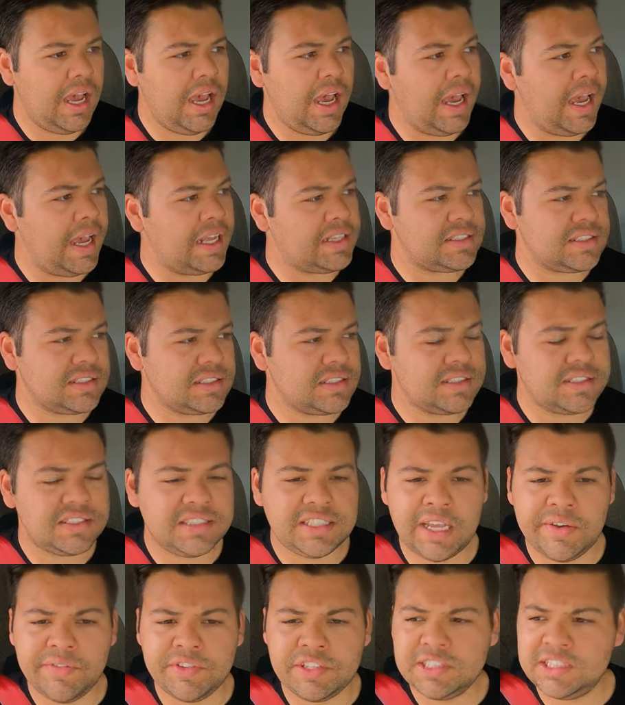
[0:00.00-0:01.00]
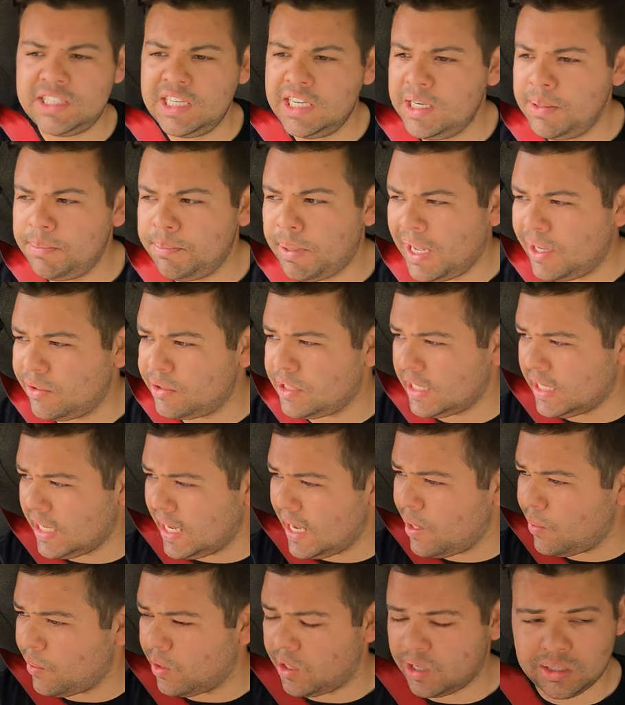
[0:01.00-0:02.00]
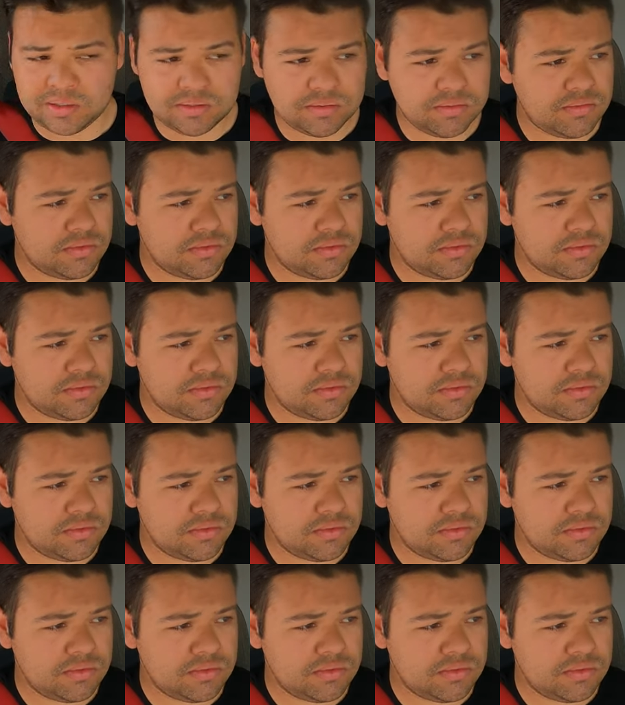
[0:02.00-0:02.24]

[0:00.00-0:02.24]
at £17 an hour.